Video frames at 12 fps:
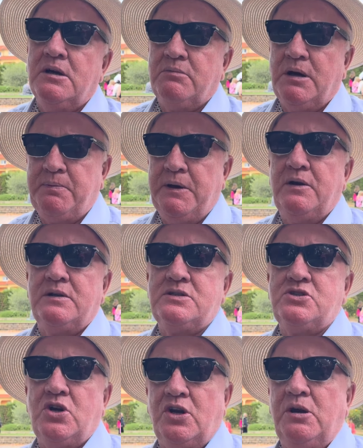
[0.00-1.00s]
My
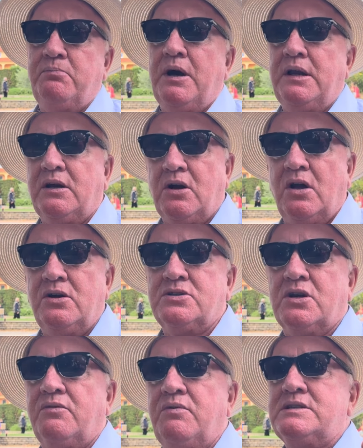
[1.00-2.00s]
parents, Johnny and Bridie Connors,
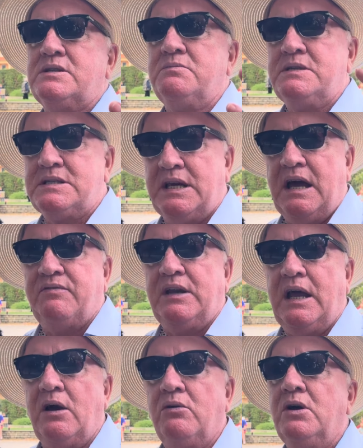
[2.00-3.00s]
God rest them, is in heaven
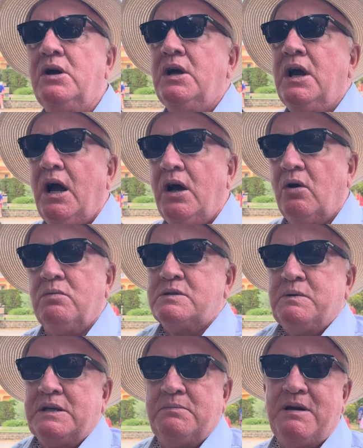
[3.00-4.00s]
now. I
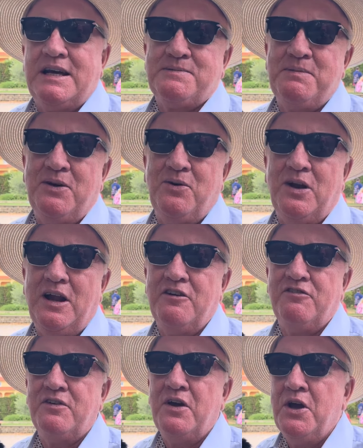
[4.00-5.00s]
always went to mass my whole
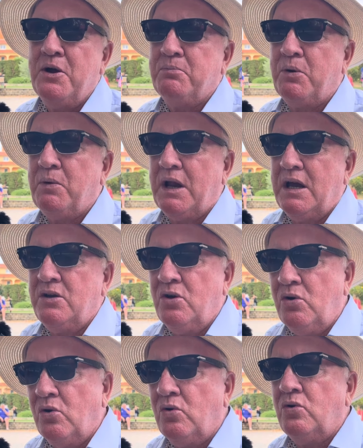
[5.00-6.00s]
life. But when I
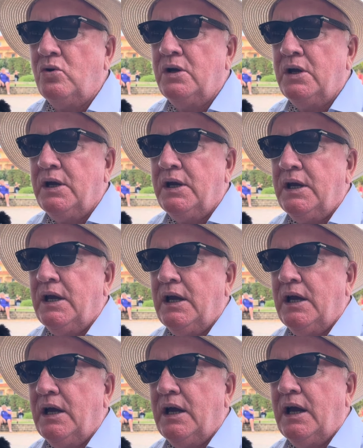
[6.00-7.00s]
know
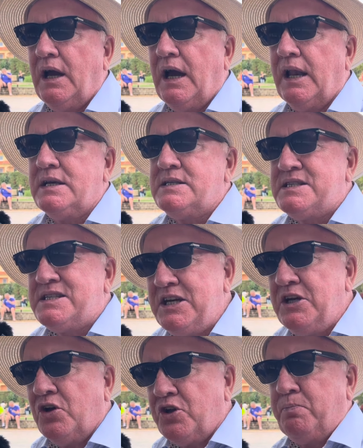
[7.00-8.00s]
and I
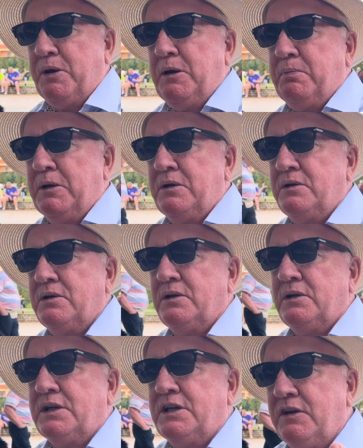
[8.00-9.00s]
see other people
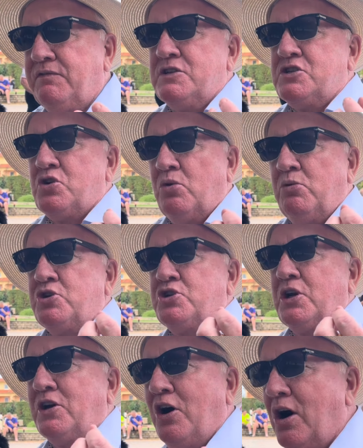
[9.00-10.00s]
given so much
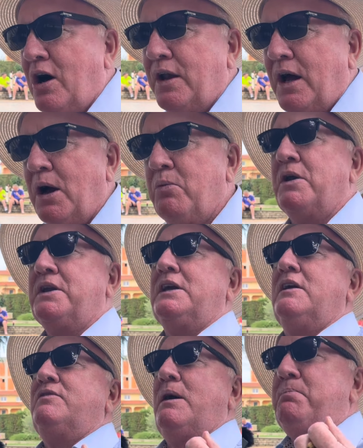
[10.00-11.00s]
to God, I want to
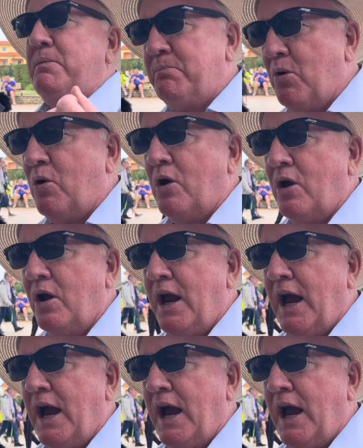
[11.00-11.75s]
give that bit more.